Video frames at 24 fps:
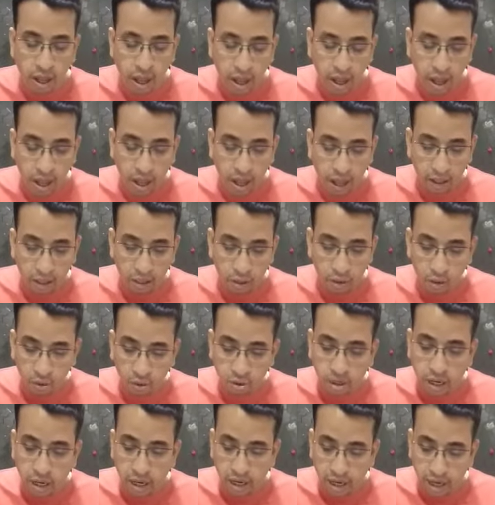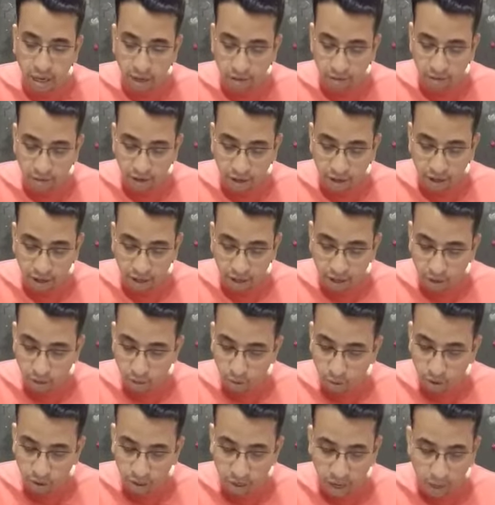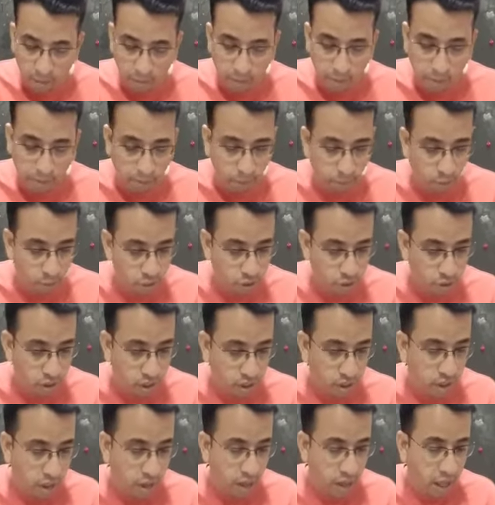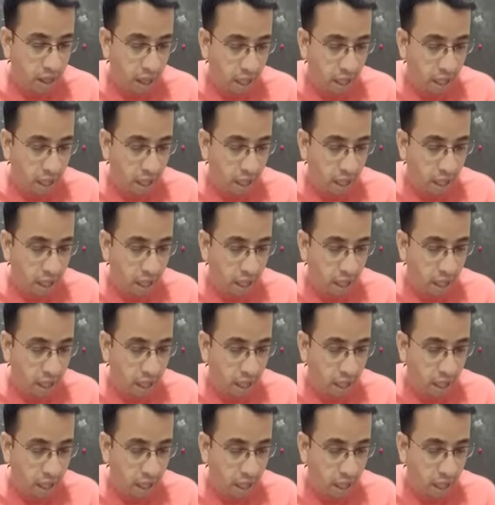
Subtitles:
and those contain very good type of question